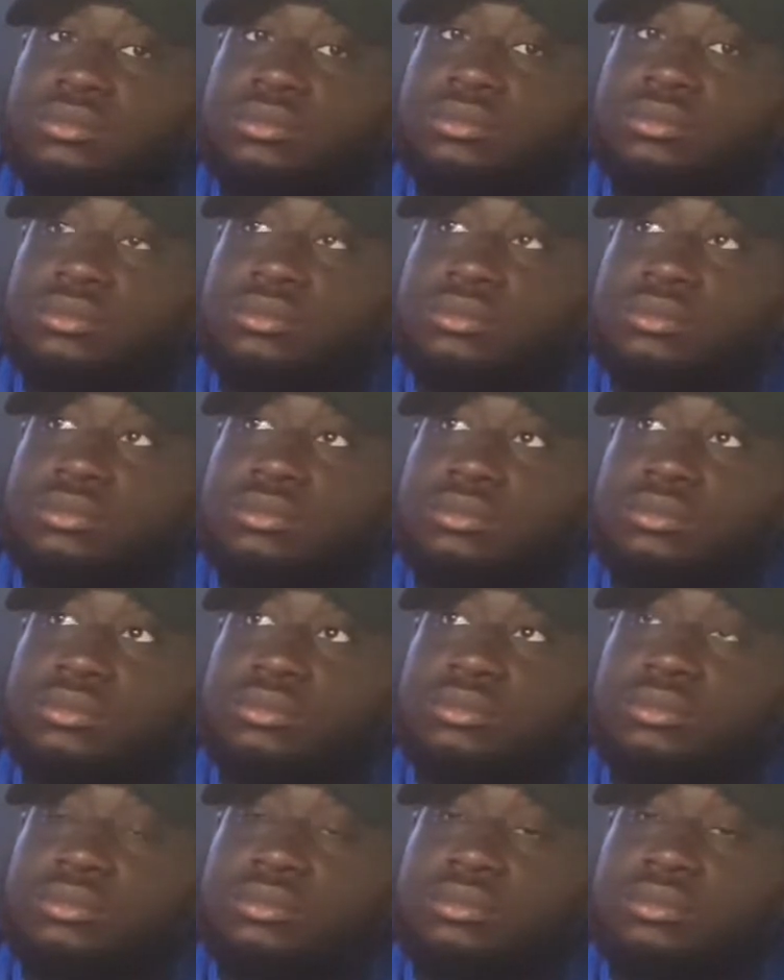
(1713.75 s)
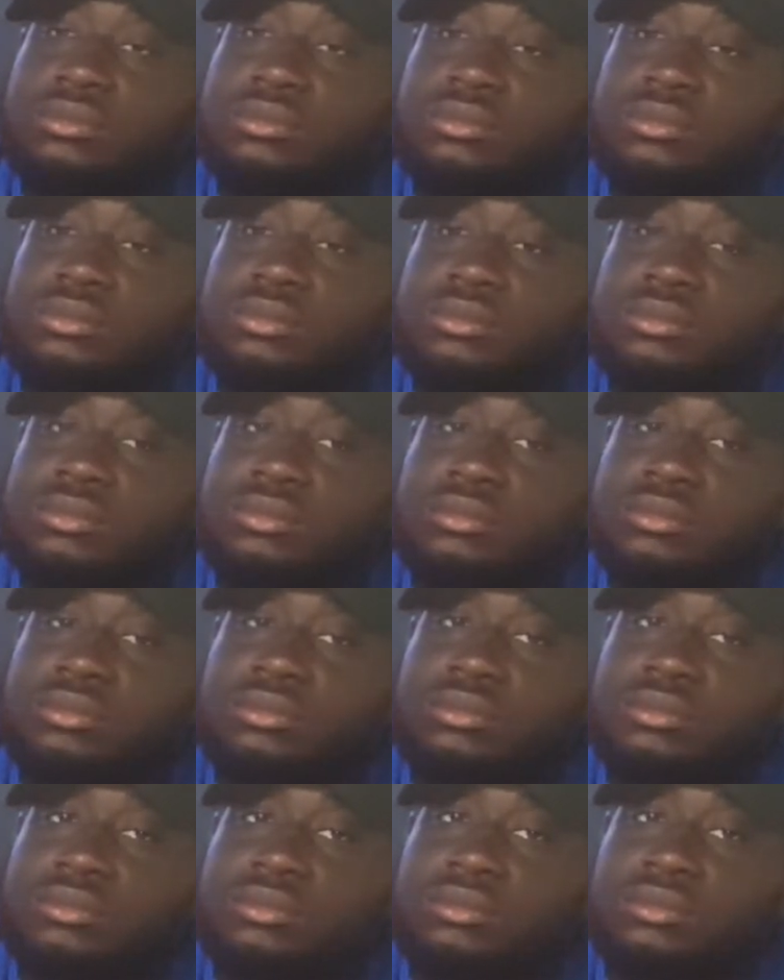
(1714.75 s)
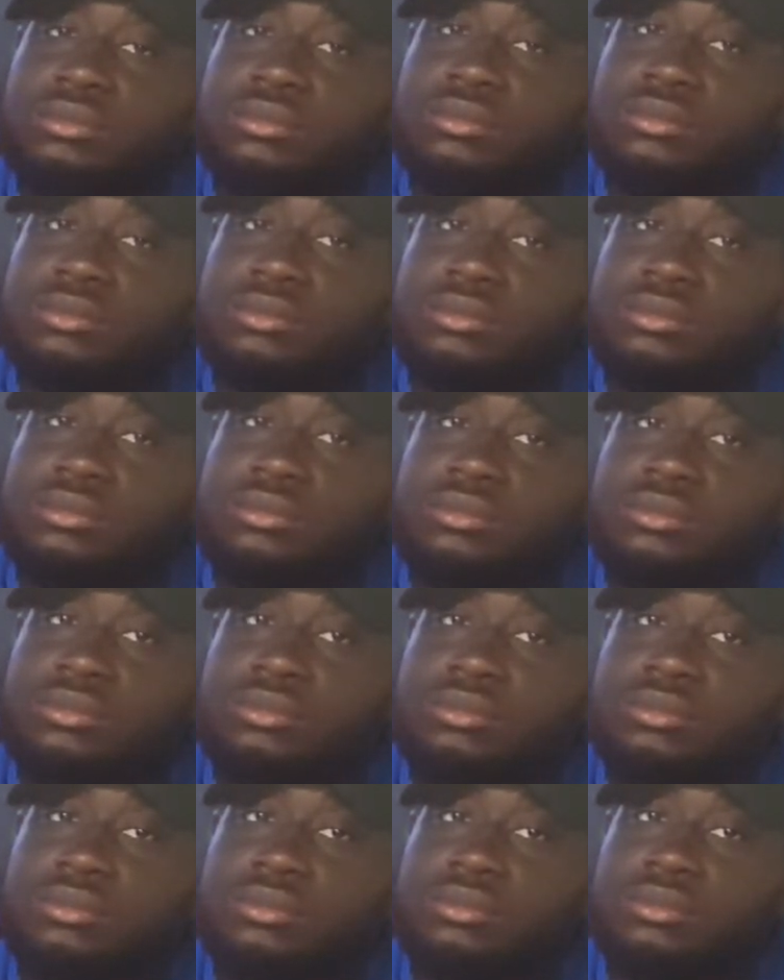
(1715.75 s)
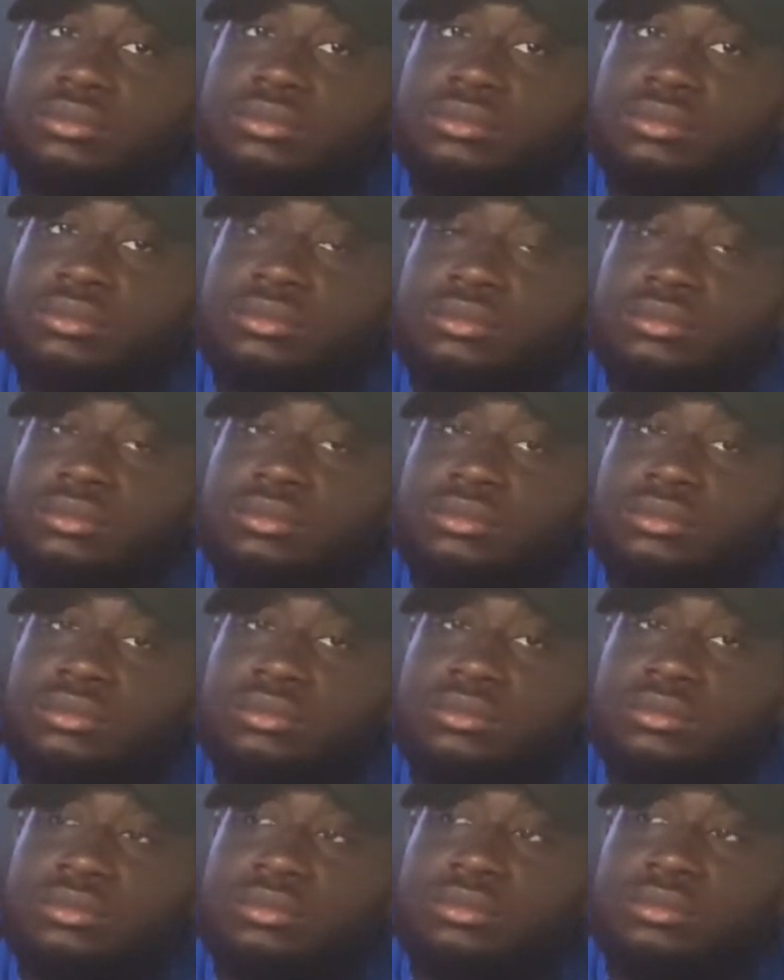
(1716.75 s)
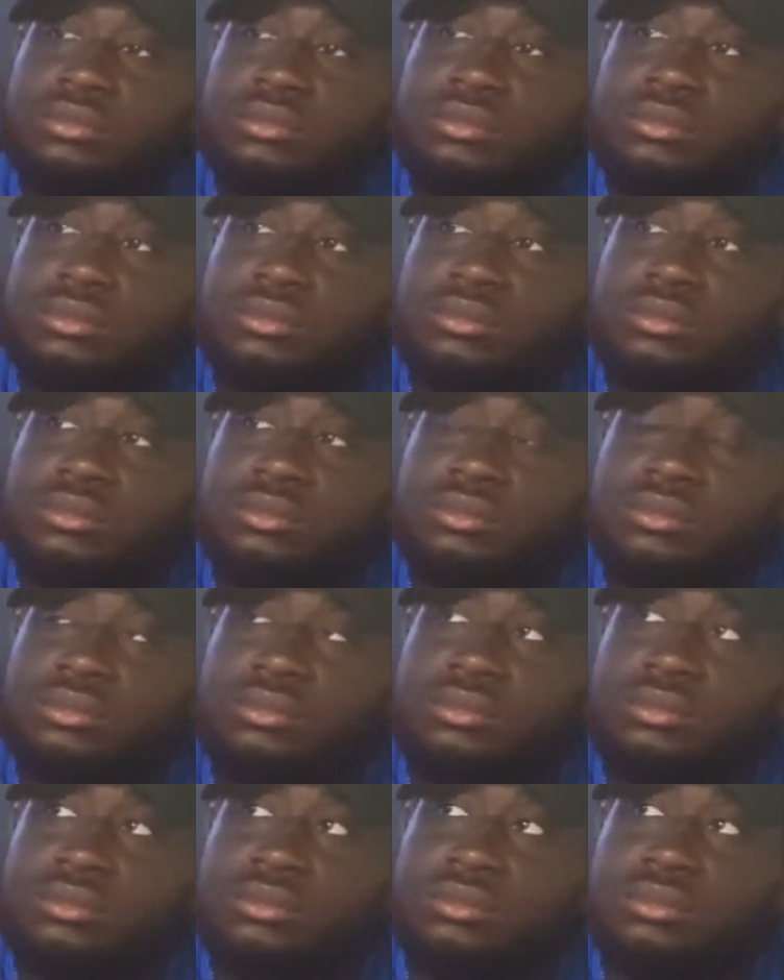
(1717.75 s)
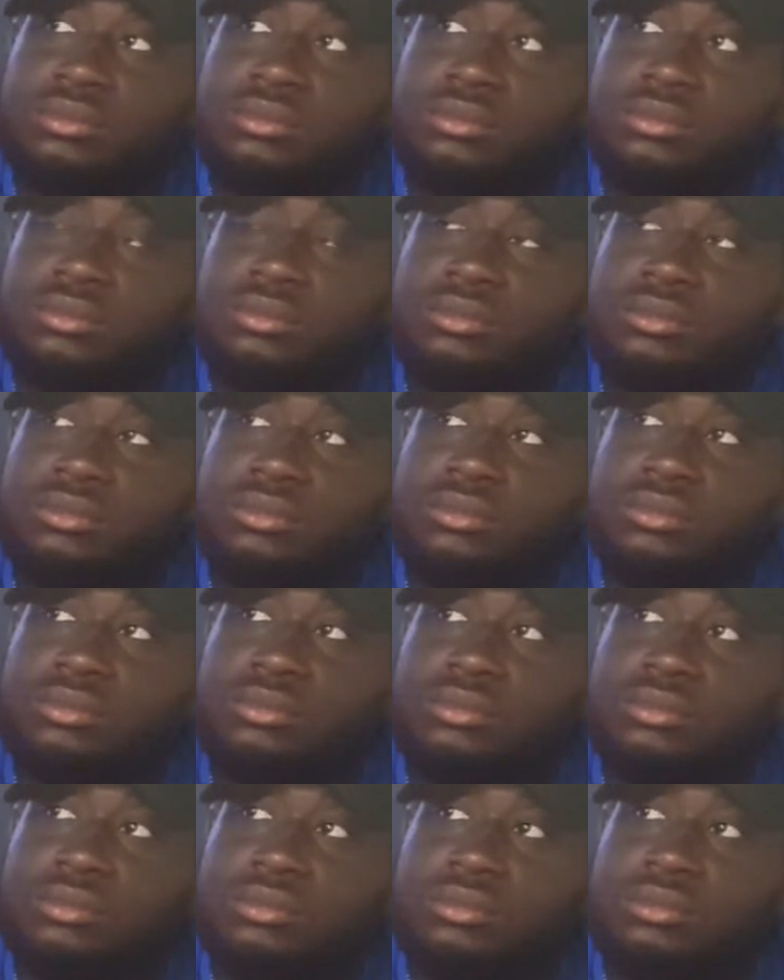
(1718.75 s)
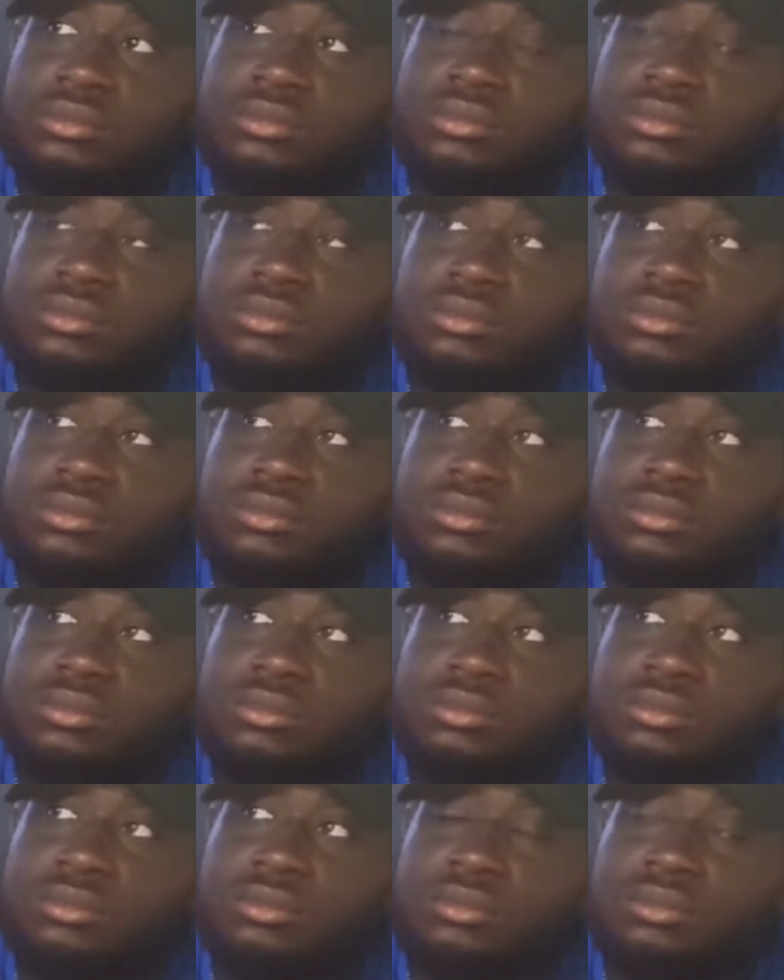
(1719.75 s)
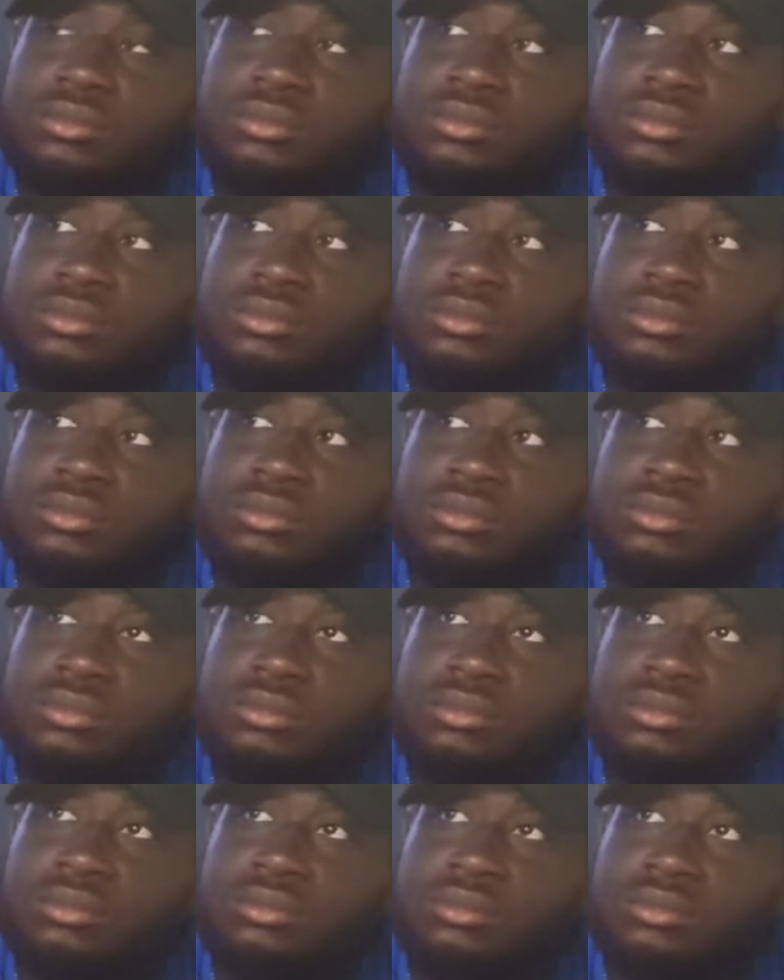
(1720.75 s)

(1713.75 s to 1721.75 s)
No words are spoken by the person on screen.